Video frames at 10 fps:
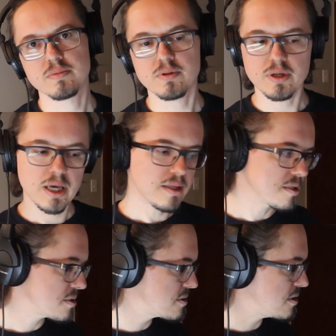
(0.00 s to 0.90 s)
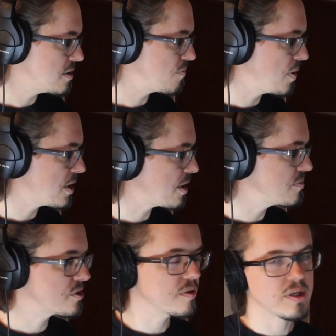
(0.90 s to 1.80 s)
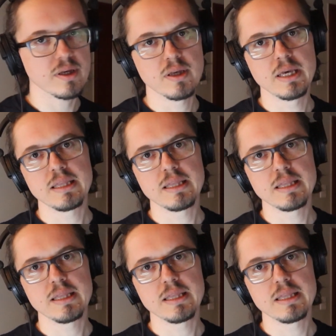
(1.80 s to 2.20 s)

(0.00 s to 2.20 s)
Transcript: Okay, this is it. Welcome to